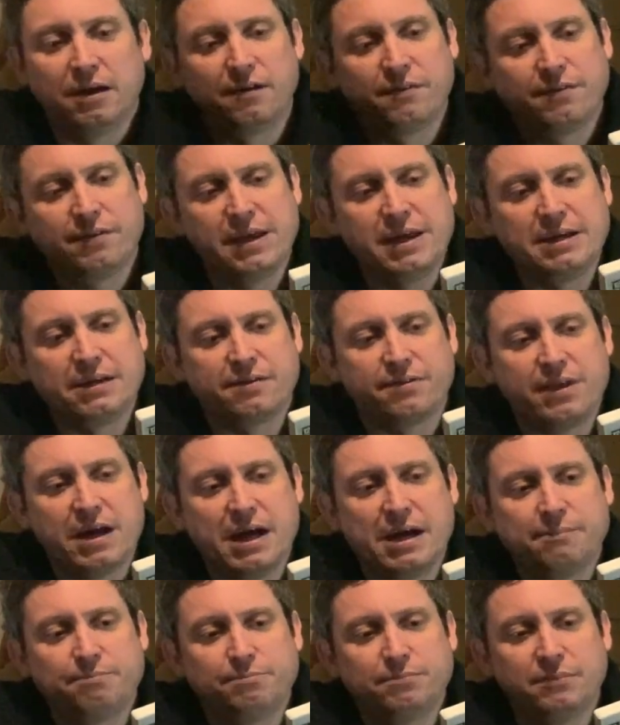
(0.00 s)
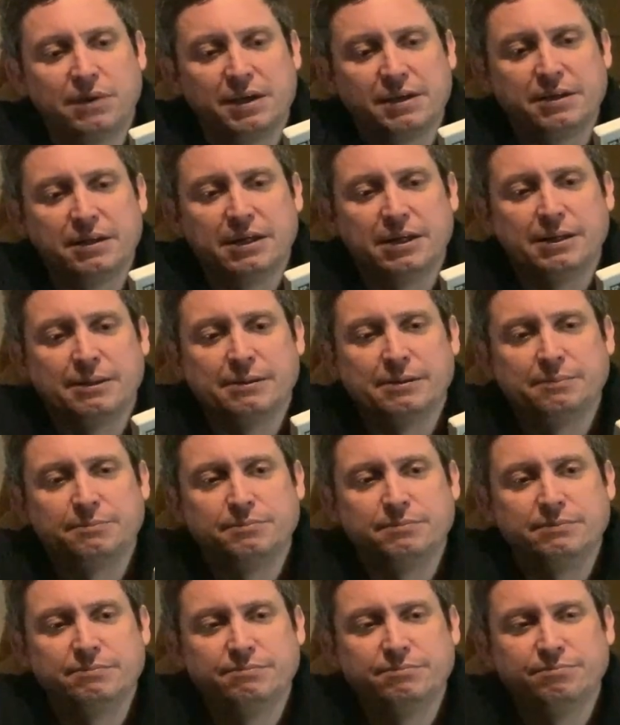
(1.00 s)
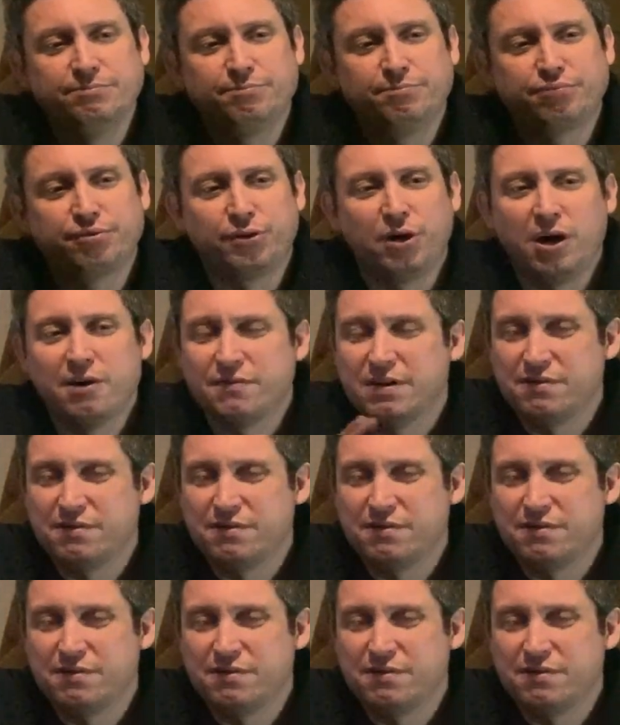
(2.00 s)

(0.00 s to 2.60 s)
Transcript: think they're like private